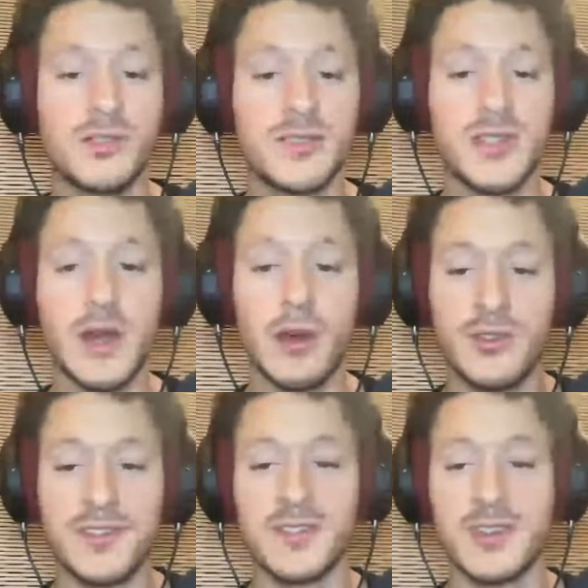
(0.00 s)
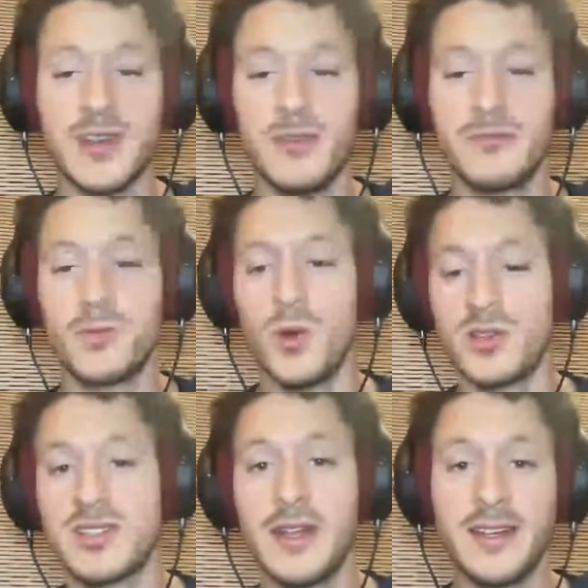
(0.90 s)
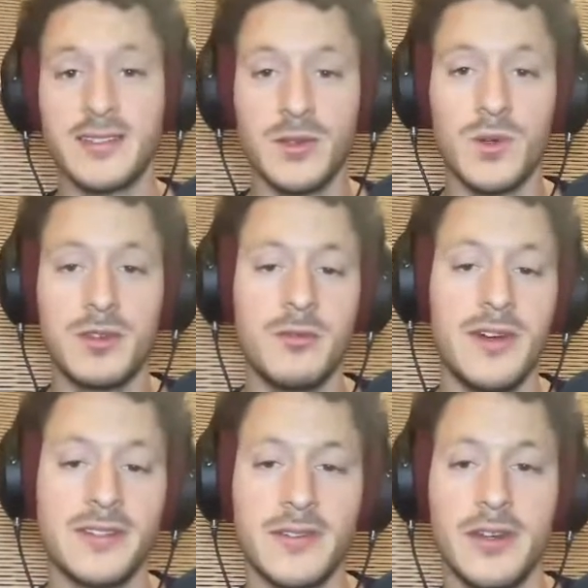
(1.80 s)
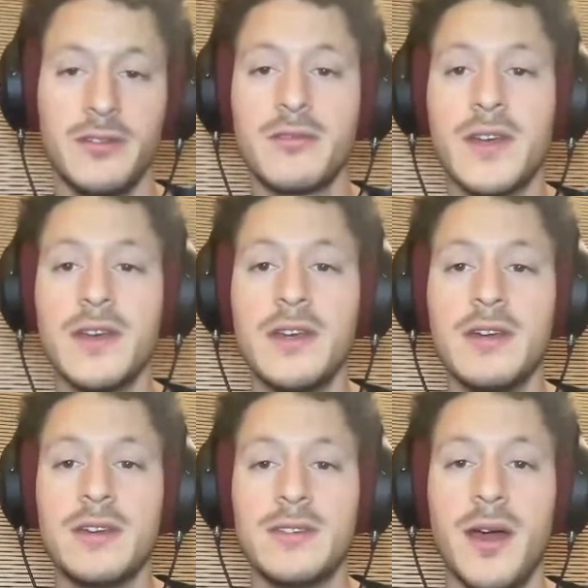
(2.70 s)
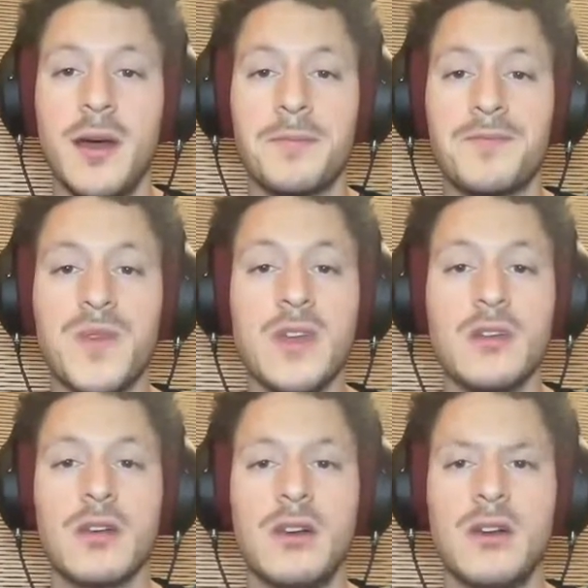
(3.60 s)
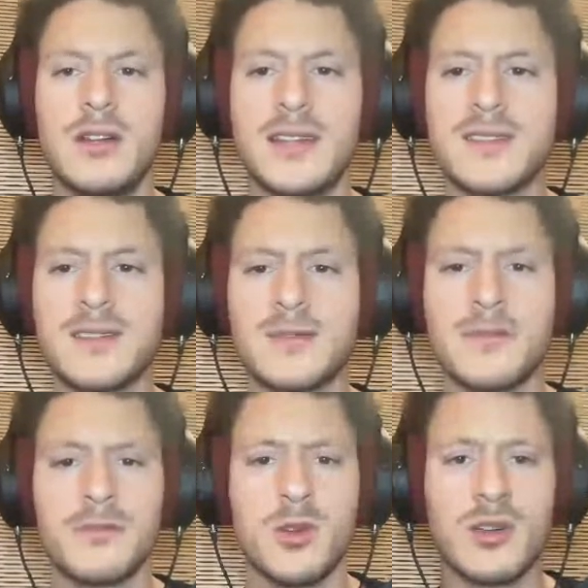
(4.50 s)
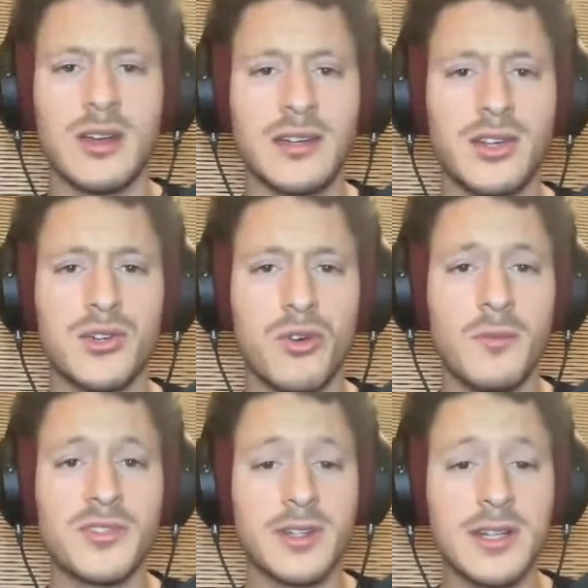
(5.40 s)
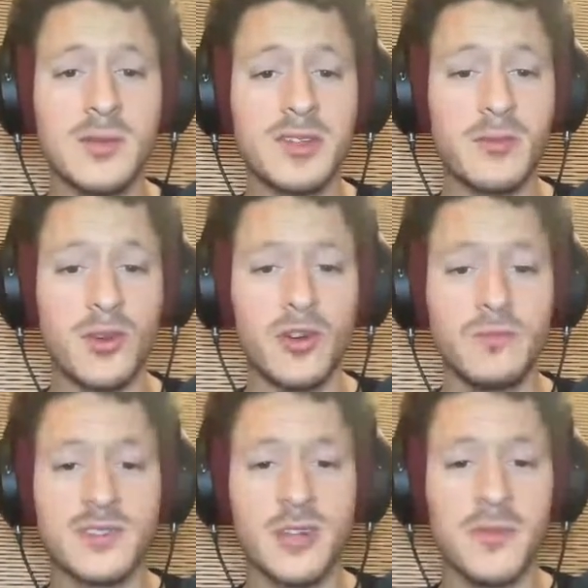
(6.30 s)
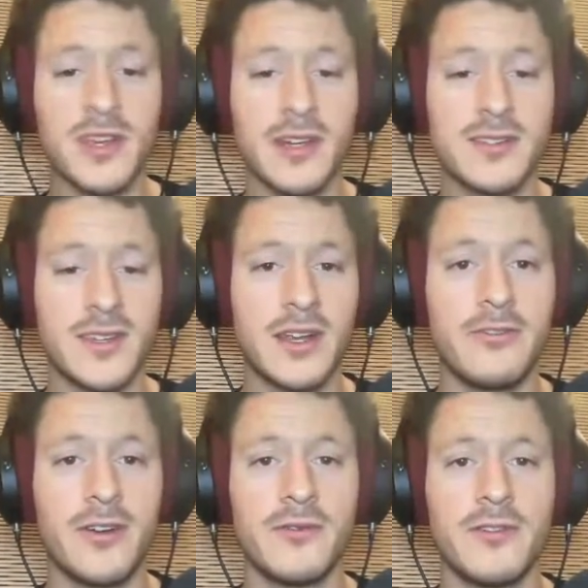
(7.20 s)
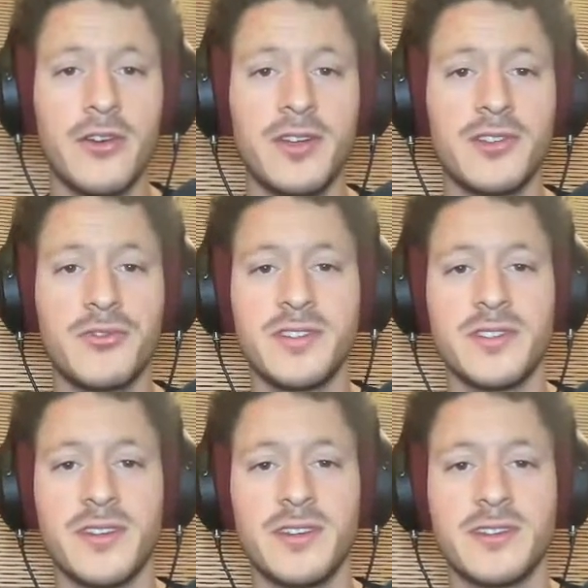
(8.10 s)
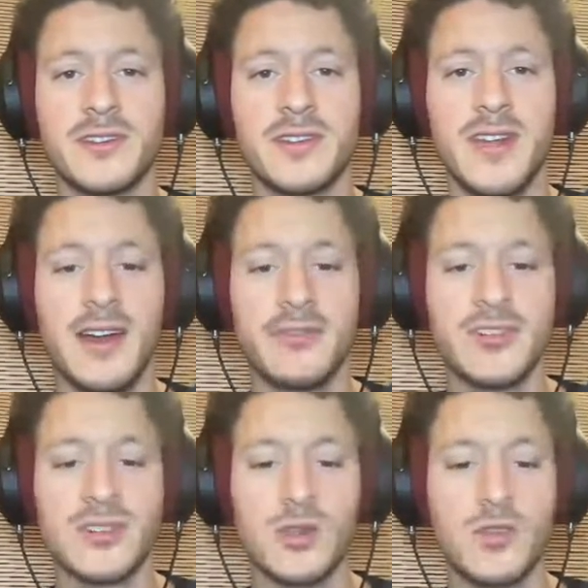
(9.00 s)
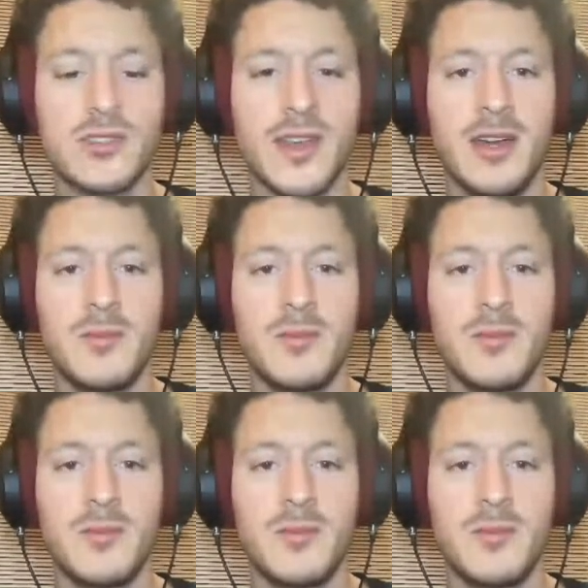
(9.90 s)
see how this kind of works nicely with the bass line. Yeah, let's look at the drums a little bit more. Something else that I found very interesting is they have this closed head